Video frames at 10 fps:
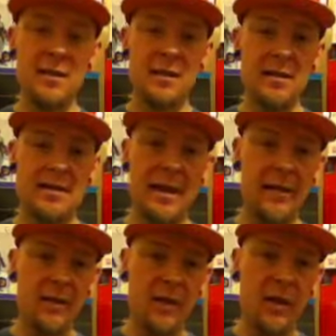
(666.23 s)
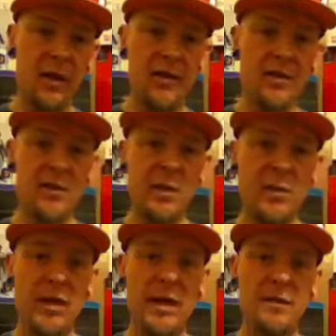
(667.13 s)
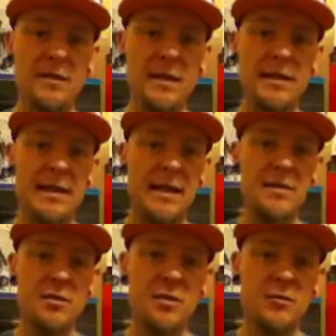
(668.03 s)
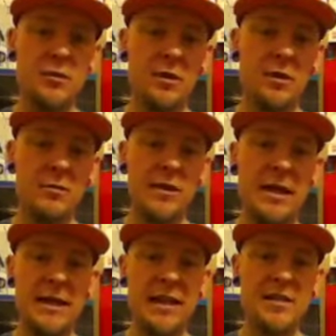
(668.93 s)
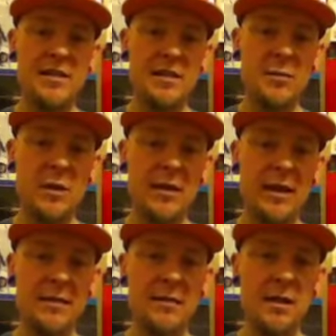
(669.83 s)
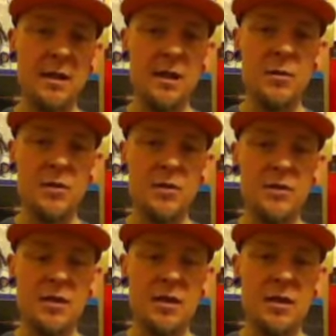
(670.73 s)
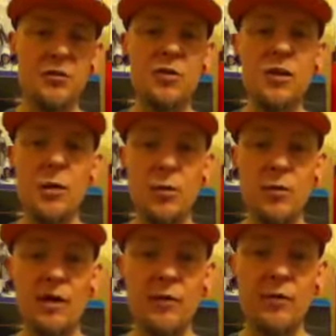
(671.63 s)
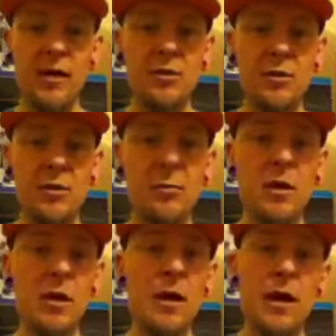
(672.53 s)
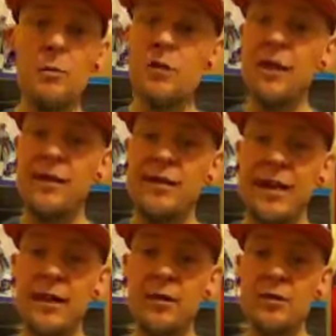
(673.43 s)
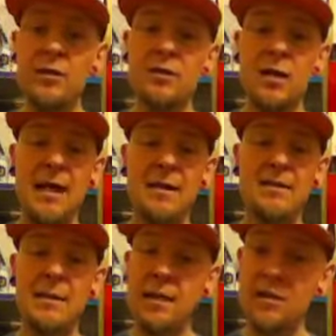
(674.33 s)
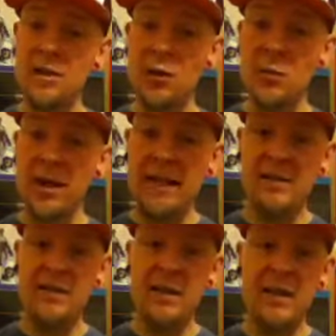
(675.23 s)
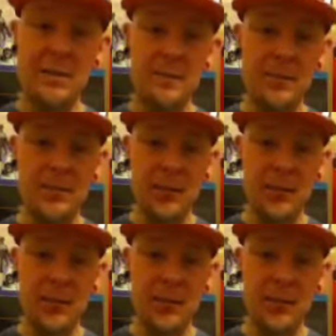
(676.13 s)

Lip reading: As I say, apologies for not being able to get down to PlayNation this weekend, but I just hope you all have a great time, and I'm going to leave it there, guys, and until my next video,